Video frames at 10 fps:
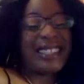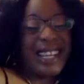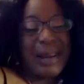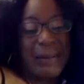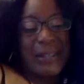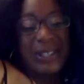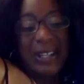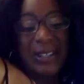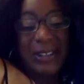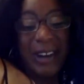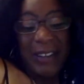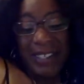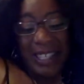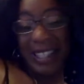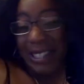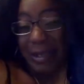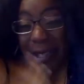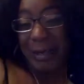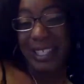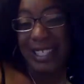I appreciate you gravitating
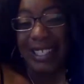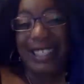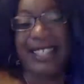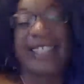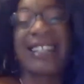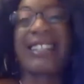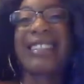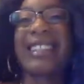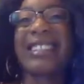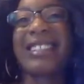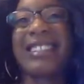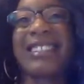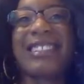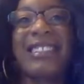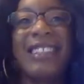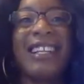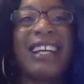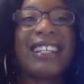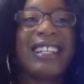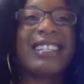towards my teaching style. I try to,
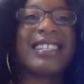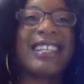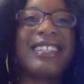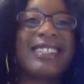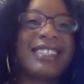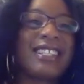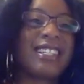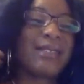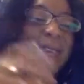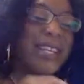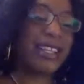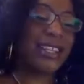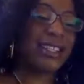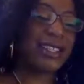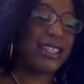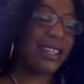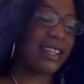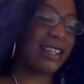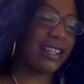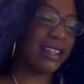I guess, teach in the way
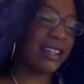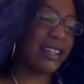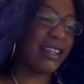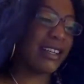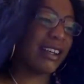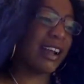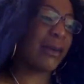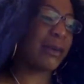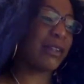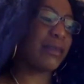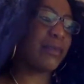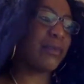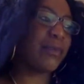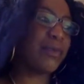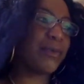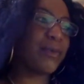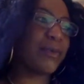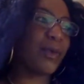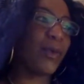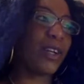that I would
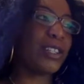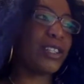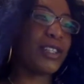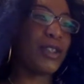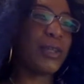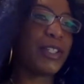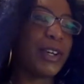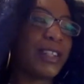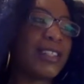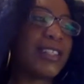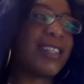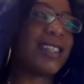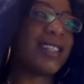want to be taught,